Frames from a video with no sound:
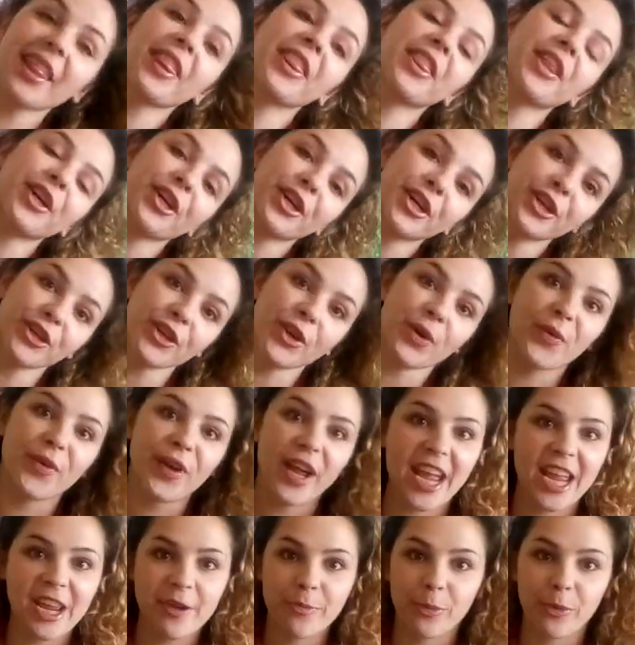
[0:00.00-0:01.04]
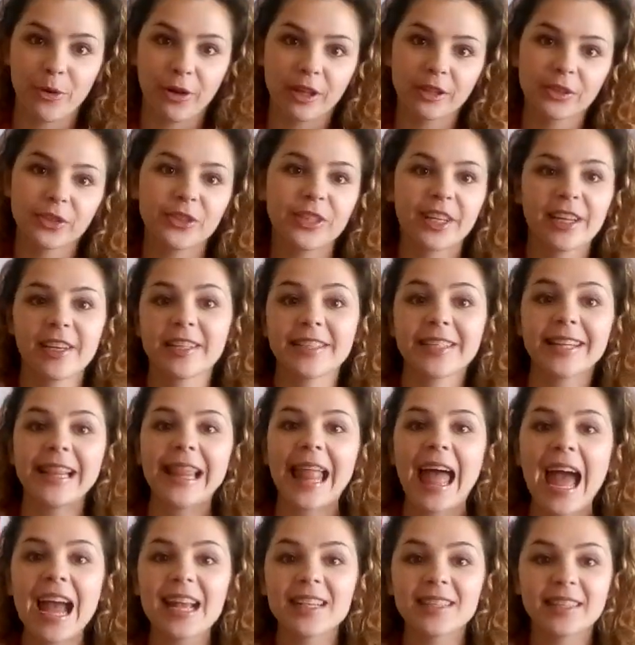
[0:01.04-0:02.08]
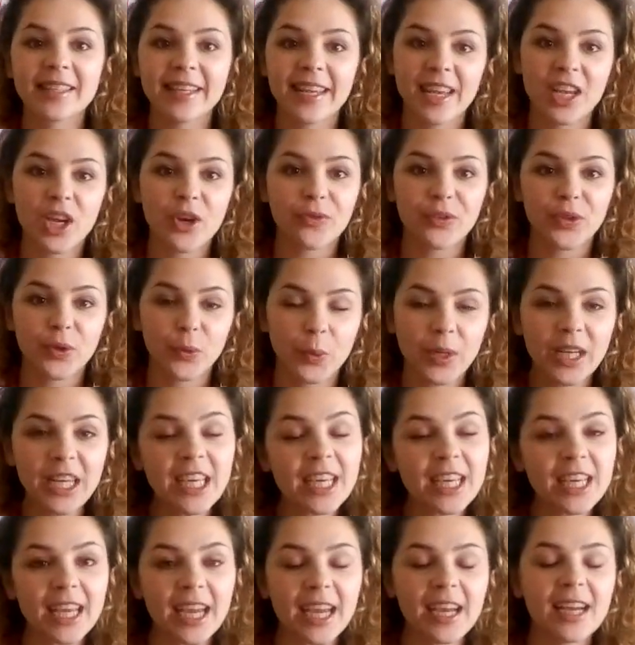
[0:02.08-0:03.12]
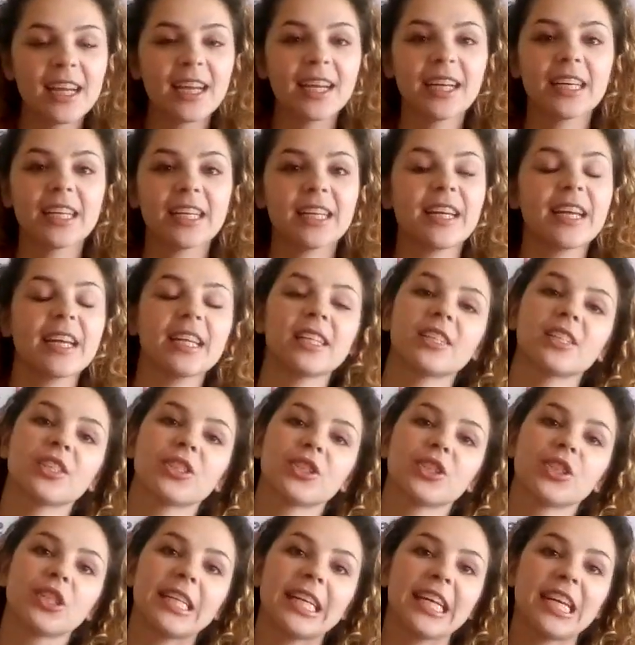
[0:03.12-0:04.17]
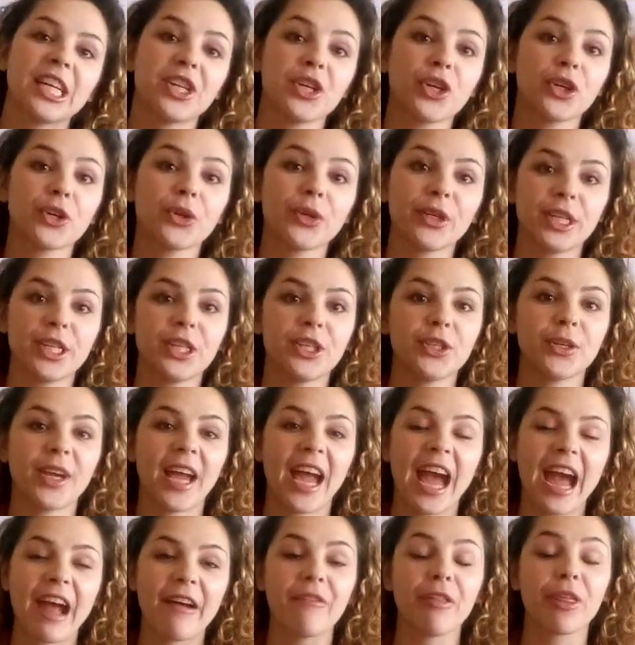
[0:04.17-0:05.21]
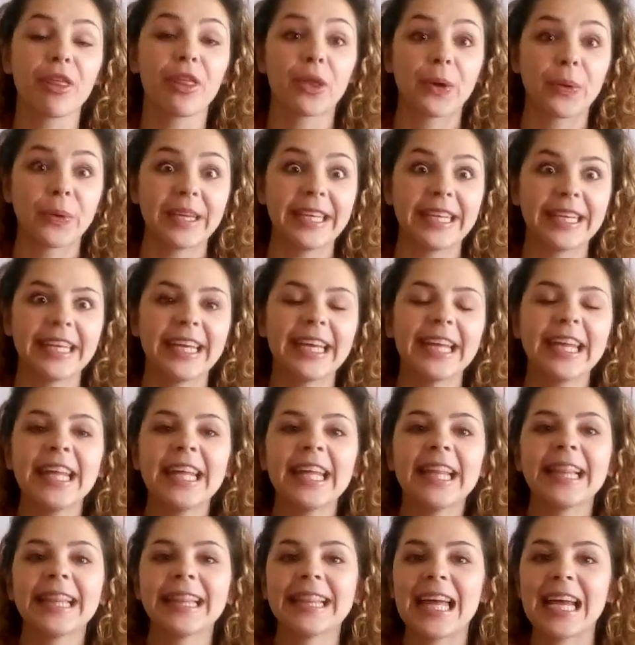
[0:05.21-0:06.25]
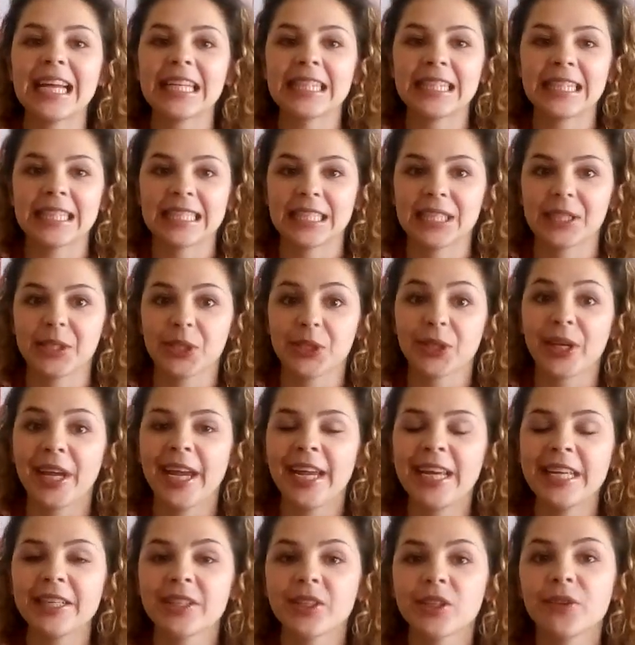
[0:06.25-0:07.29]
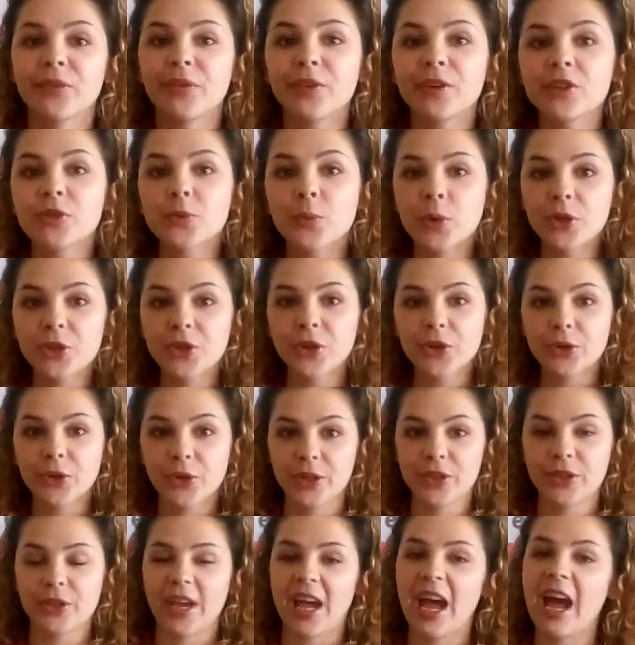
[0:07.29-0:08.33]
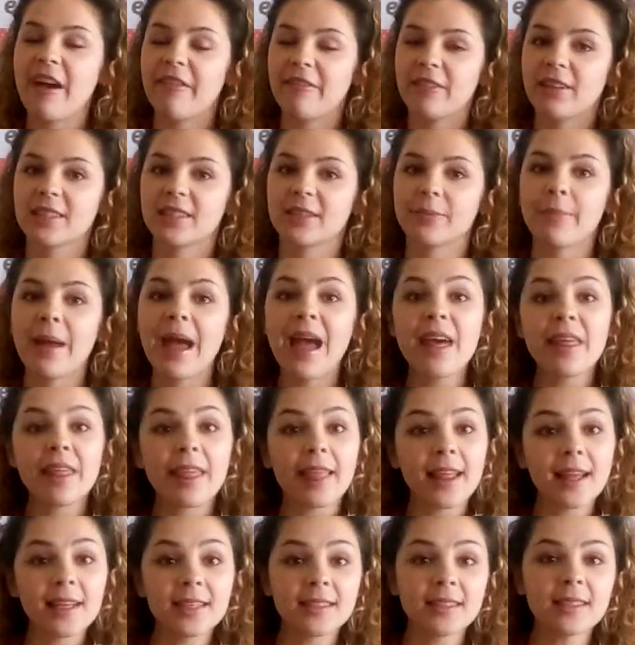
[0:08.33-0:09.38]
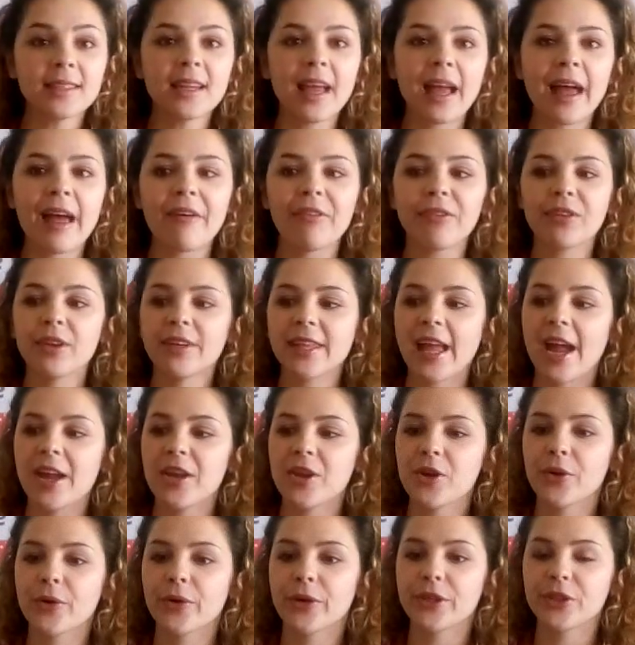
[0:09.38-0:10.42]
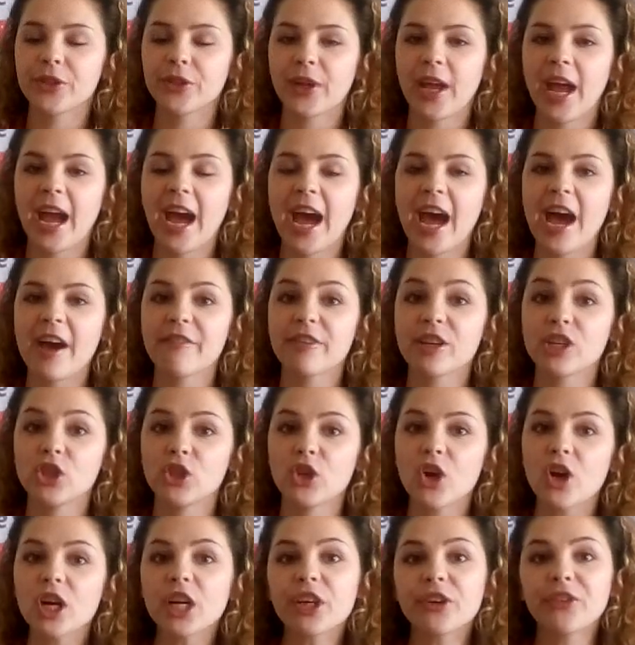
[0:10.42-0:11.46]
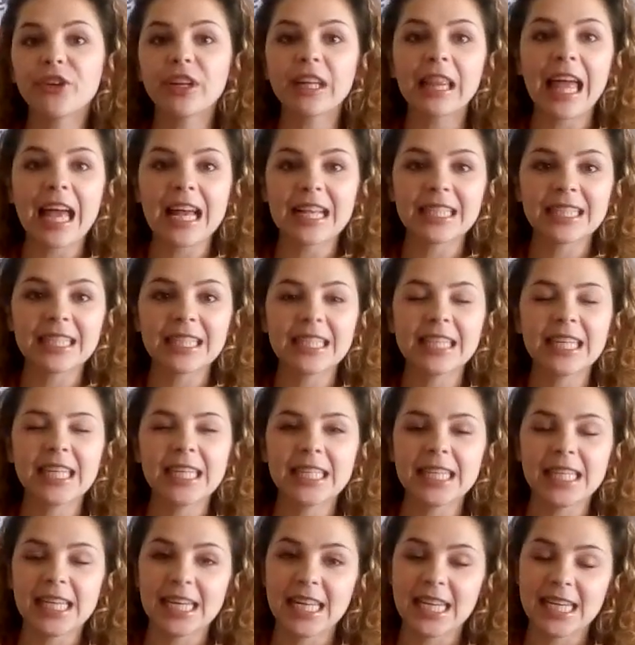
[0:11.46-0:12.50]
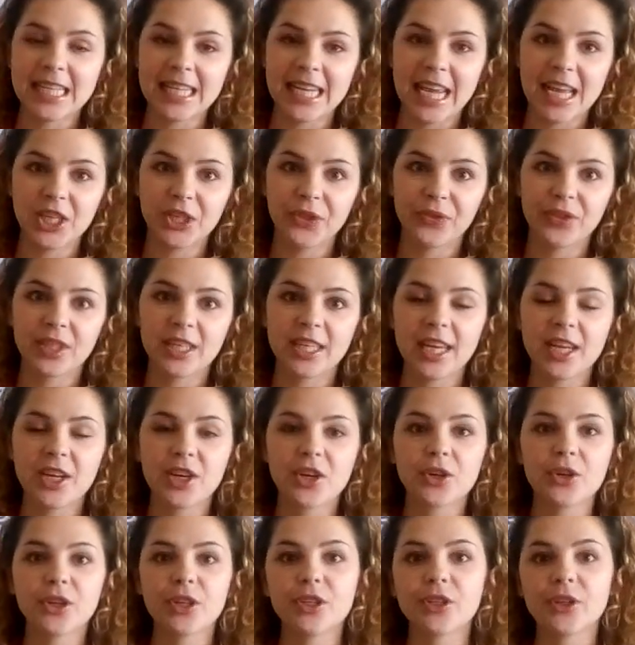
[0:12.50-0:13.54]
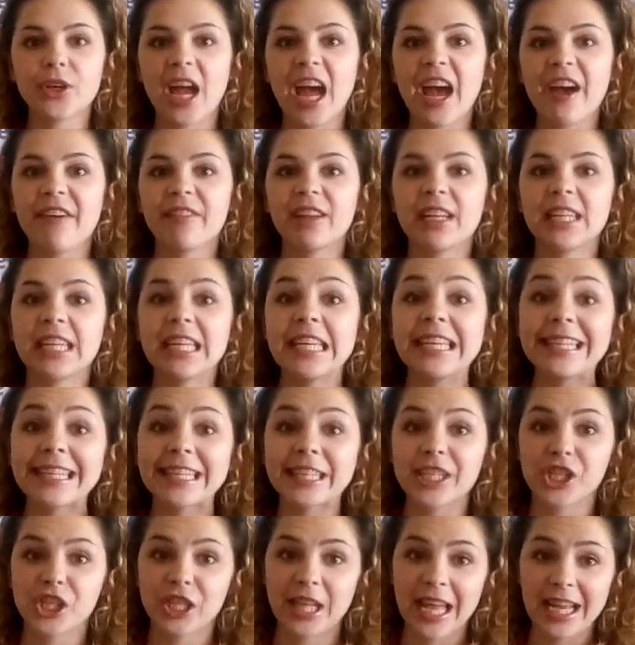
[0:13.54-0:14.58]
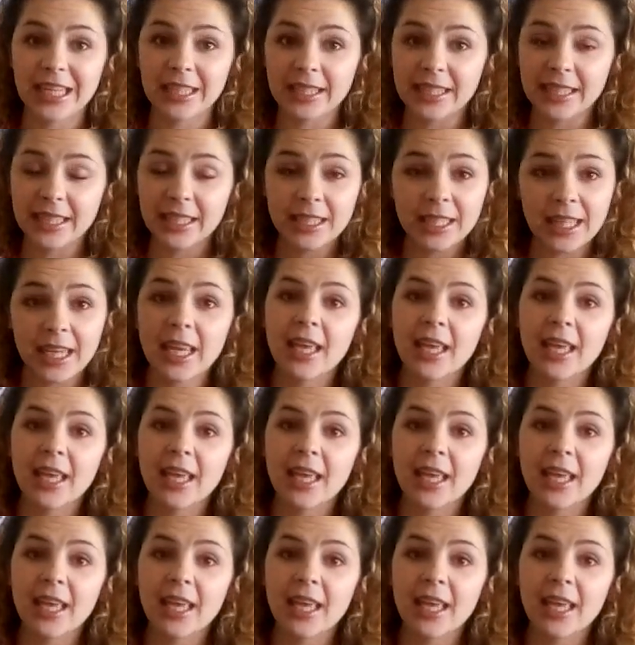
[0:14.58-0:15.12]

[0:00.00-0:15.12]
the 3rd of April. Today is the last day of the week and today you're going to have 3 lessons, okay? So the first one you're going to have is a math lesson. After that you're going to have a geography lesson, and then at the end of the day you're going to have an English lesson.